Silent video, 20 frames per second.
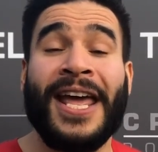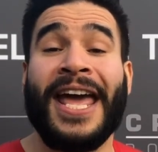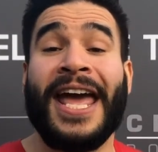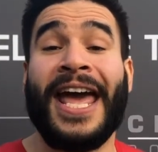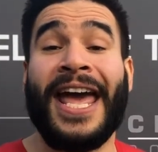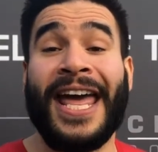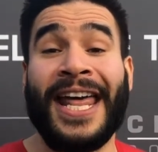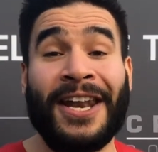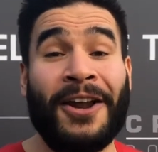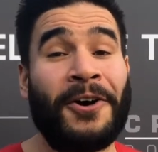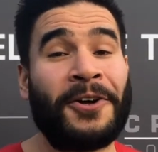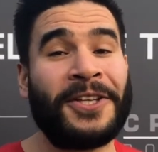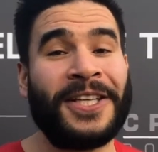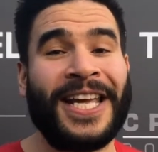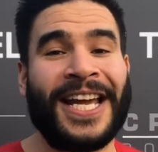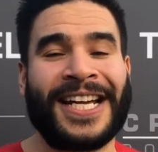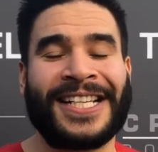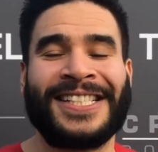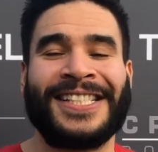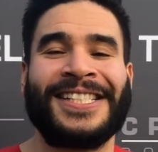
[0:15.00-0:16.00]
and all
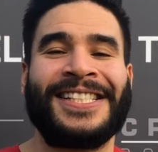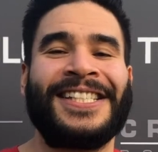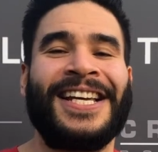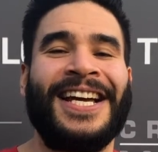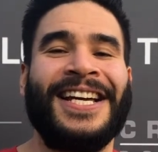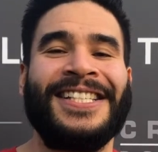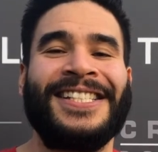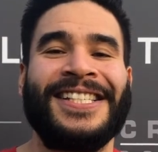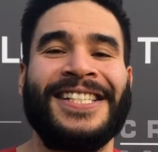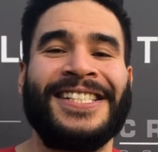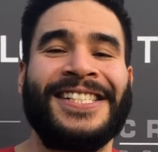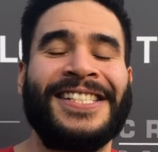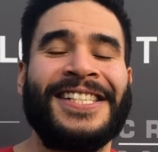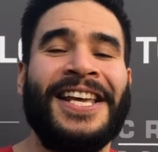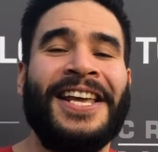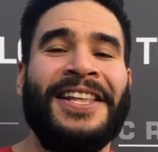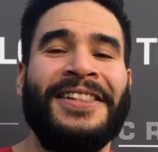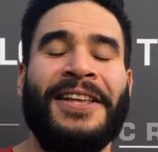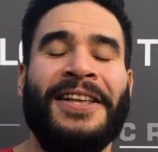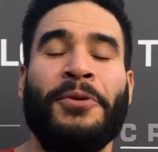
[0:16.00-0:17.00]
the exercises
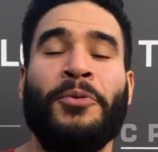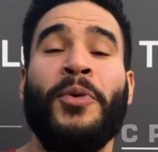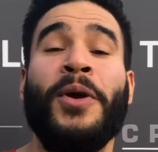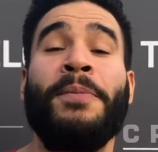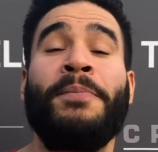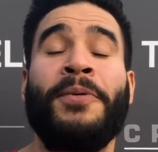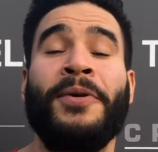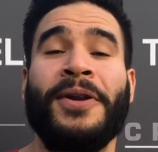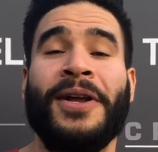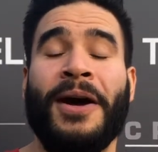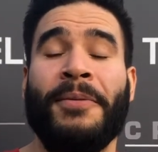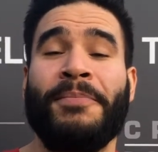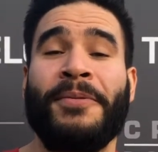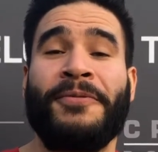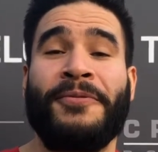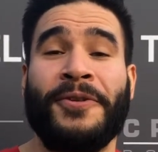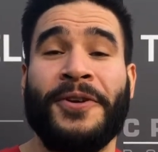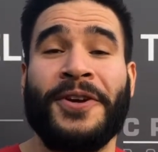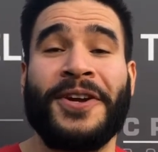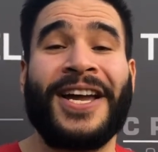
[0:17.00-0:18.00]
that we put up
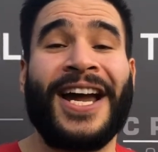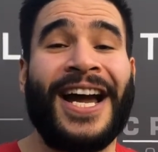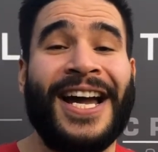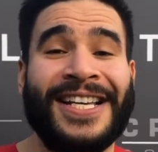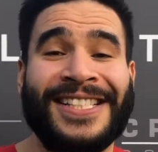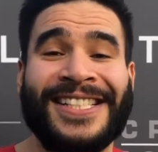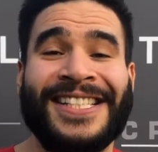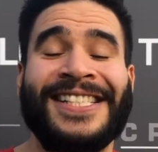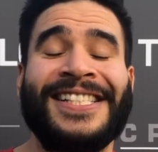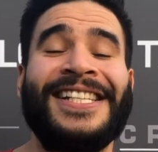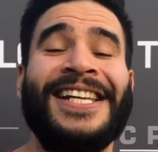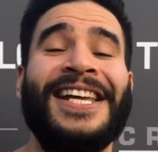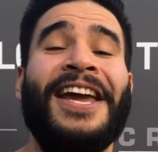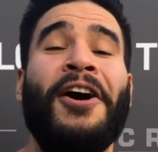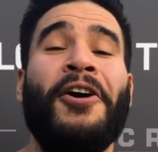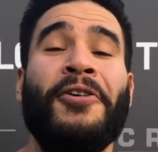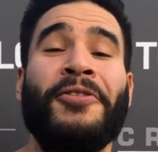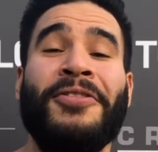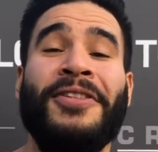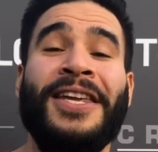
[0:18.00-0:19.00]
for you guys to stay
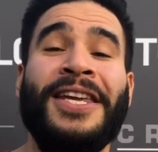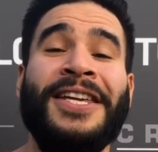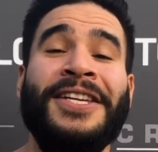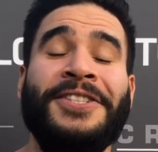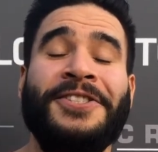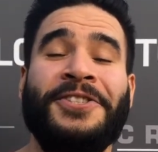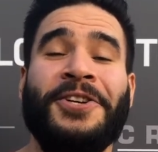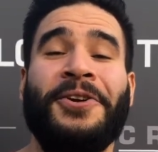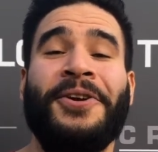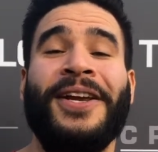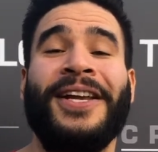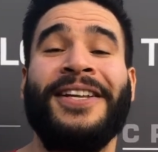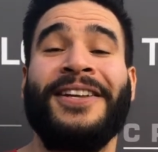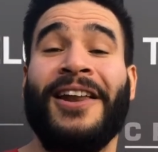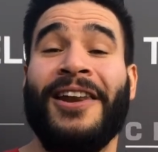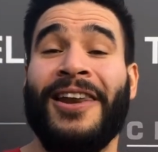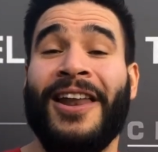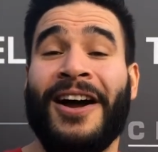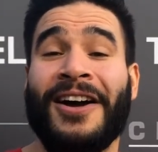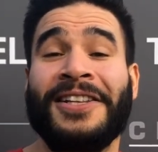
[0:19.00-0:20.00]
healthy during
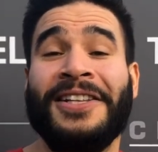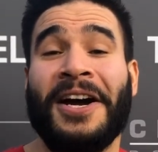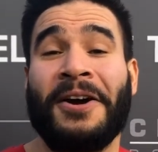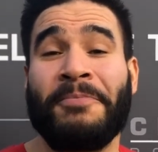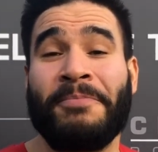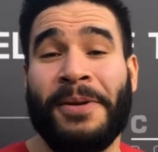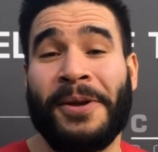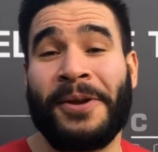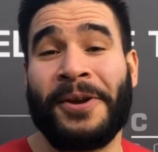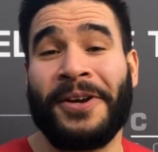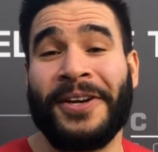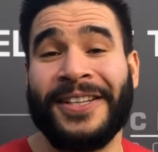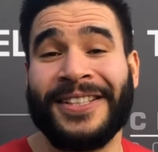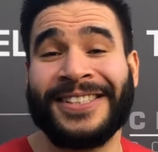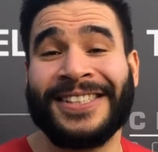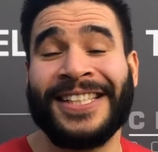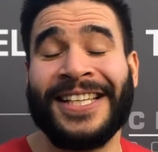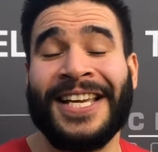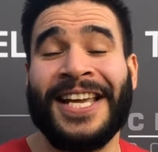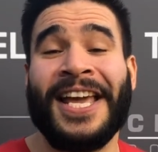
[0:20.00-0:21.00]
the lockdown period
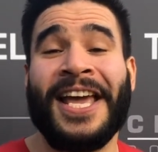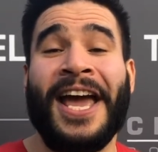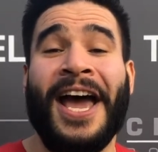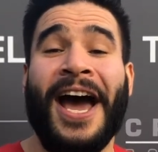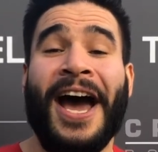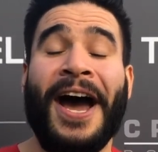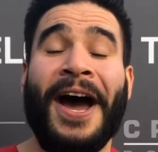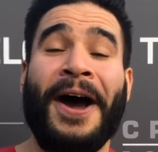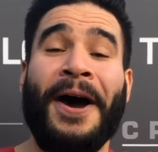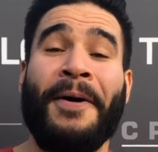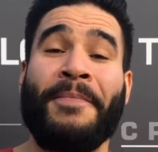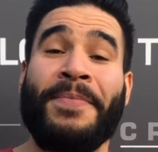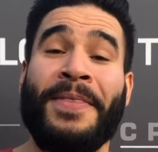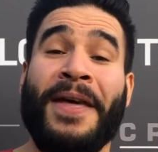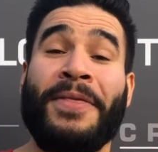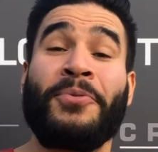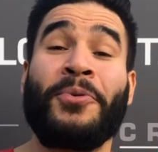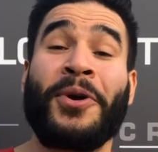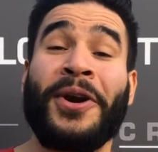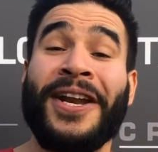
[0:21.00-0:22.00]

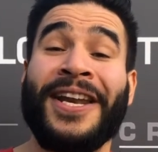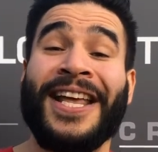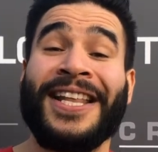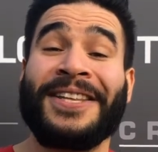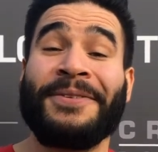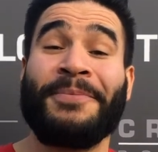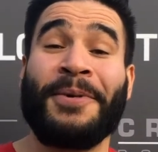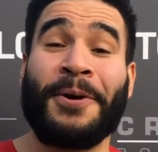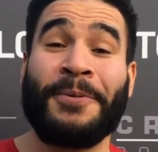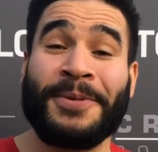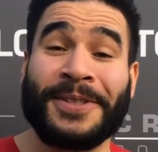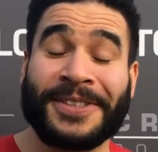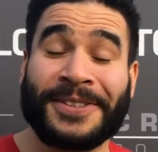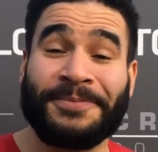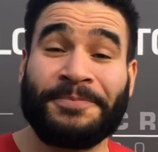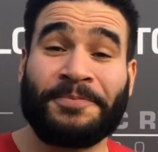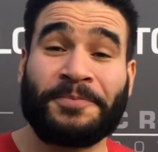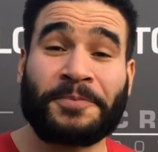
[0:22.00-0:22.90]
that we're in at the moment.